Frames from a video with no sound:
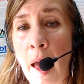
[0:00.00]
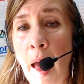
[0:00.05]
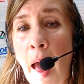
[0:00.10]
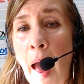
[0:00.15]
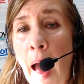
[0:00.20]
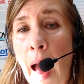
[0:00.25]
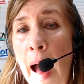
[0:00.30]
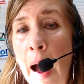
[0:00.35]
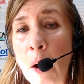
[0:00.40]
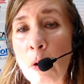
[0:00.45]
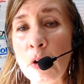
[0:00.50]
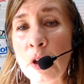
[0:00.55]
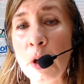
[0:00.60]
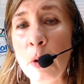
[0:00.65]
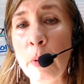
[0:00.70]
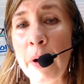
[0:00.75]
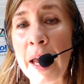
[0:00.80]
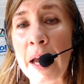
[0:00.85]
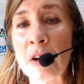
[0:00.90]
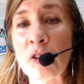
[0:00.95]
How do
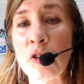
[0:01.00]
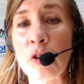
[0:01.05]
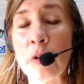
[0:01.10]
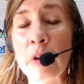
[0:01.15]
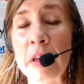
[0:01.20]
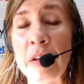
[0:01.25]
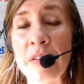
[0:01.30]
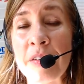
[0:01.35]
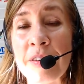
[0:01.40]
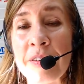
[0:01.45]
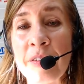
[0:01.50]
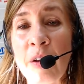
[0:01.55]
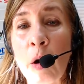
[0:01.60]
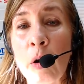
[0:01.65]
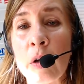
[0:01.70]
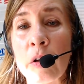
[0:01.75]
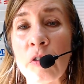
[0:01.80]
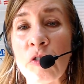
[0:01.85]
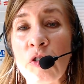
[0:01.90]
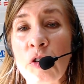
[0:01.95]
you actually
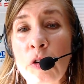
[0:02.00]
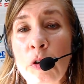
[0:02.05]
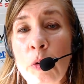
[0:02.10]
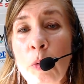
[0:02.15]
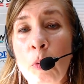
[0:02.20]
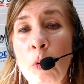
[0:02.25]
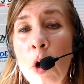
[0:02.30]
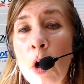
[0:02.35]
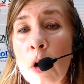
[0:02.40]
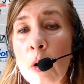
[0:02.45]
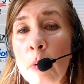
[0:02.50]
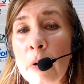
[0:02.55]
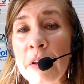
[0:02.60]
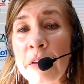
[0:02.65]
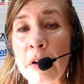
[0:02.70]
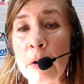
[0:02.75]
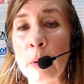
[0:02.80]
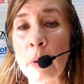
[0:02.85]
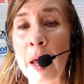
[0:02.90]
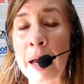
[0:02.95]
start to work with
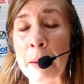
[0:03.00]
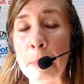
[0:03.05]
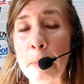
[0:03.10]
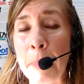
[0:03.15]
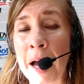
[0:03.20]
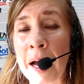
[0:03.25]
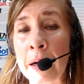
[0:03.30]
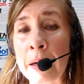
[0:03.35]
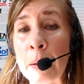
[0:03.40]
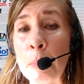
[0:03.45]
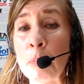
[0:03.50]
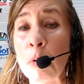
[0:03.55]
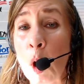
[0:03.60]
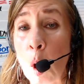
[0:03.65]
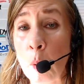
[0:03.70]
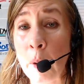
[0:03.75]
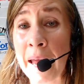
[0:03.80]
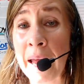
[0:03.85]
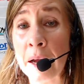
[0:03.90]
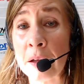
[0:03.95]
your light body
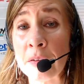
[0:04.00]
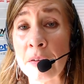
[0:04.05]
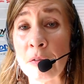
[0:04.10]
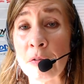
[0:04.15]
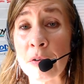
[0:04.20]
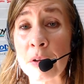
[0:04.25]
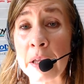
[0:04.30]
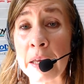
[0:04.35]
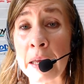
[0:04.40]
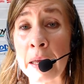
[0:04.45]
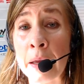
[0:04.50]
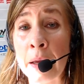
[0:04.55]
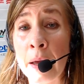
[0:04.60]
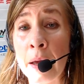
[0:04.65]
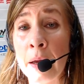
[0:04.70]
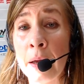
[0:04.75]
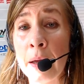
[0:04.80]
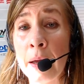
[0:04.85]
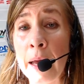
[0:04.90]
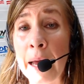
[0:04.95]
proactively
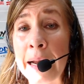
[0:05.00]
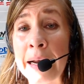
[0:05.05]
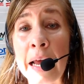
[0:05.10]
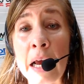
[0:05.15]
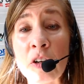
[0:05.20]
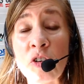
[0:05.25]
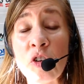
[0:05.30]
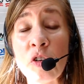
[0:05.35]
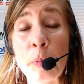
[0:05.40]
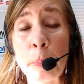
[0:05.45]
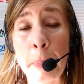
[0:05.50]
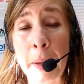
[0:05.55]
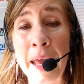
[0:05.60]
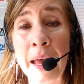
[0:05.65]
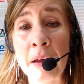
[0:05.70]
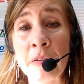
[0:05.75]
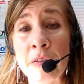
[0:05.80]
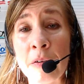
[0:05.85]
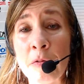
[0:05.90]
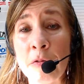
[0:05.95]
and not just
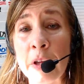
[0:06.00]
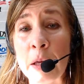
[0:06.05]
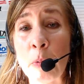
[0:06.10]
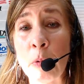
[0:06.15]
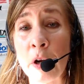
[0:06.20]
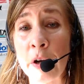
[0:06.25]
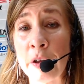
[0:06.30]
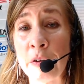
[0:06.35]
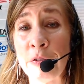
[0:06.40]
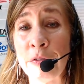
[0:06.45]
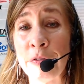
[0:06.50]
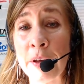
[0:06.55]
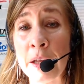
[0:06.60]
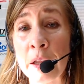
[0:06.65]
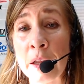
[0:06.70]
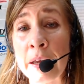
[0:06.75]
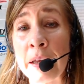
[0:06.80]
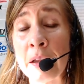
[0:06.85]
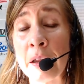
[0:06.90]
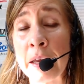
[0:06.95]
passively where you're
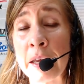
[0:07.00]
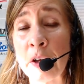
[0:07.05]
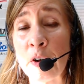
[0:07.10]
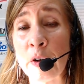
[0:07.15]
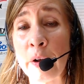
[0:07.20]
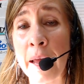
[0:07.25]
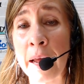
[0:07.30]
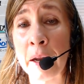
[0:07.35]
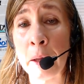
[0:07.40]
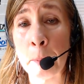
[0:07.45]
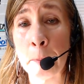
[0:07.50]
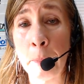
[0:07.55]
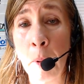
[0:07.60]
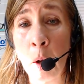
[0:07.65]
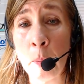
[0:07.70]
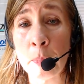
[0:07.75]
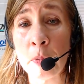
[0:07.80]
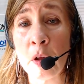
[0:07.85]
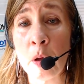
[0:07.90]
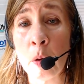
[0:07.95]
feeling like you're getting
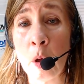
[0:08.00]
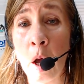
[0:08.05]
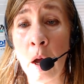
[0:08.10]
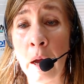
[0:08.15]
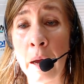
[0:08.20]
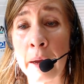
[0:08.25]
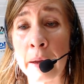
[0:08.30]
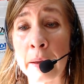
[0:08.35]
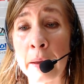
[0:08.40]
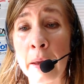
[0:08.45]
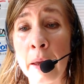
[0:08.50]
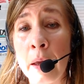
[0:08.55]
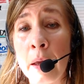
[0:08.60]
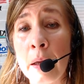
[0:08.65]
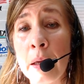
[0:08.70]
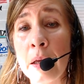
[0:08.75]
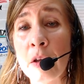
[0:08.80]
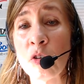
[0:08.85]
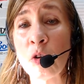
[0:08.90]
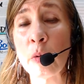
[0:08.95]
bumped along
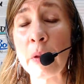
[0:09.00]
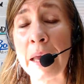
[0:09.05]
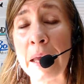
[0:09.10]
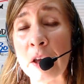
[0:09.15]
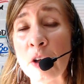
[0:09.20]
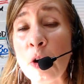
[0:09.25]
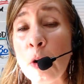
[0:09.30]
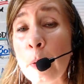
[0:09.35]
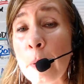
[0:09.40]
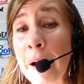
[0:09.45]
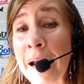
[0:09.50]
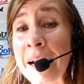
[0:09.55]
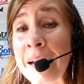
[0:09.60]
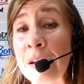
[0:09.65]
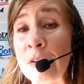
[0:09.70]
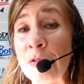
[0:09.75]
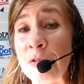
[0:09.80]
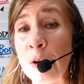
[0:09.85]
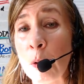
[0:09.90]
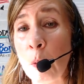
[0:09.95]
so that you're ready
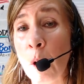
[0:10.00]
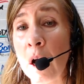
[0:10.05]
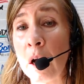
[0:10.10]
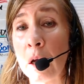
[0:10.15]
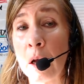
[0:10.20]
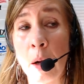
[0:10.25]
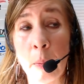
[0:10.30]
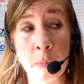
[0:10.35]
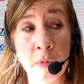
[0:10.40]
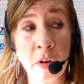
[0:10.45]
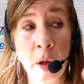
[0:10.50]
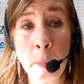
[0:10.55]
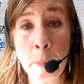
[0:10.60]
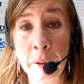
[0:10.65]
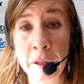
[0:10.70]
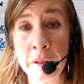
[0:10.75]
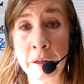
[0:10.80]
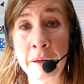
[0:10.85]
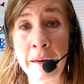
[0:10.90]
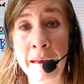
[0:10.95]
for what comes up
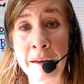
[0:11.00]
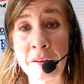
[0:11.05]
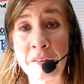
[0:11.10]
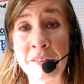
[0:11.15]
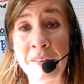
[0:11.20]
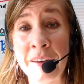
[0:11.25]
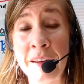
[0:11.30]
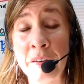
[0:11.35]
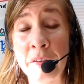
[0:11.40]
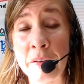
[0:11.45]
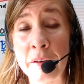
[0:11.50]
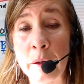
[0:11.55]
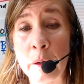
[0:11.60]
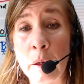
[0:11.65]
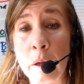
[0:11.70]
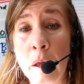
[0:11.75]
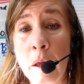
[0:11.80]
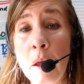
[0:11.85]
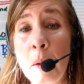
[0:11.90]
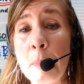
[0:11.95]
in the next season?
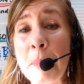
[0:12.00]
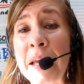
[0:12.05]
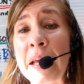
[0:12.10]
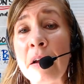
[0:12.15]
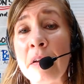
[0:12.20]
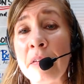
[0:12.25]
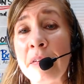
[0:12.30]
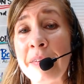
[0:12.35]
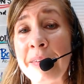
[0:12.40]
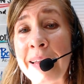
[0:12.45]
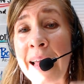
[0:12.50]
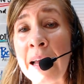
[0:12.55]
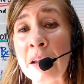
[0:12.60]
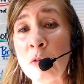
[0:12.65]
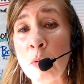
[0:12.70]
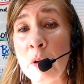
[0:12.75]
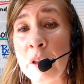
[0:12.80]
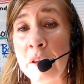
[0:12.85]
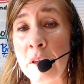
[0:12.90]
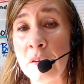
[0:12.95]
Because that's
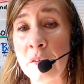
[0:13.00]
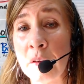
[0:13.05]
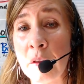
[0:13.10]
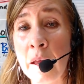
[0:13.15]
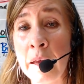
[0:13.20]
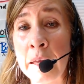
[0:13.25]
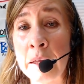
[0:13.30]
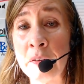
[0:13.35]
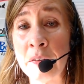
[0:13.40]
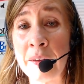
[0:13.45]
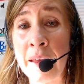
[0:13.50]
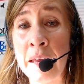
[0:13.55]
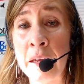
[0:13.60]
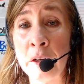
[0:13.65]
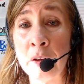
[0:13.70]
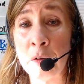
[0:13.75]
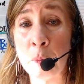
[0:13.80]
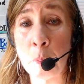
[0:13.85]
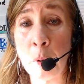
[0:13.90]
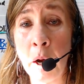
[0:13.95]
what this Lion's Gate
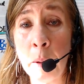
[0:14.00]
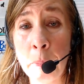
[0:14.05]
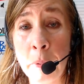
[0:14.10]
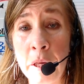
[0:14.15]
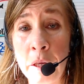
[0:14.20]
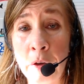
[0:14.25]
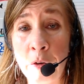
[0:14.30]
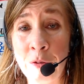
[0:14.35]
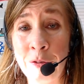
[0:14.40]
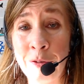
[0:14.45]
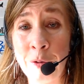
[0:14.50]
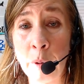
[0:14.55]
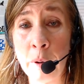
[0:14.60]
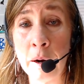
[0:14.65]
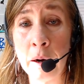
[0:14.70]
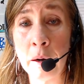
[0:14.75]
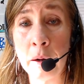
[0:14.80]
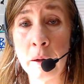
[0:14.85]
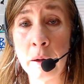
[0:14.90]
is prepping you for.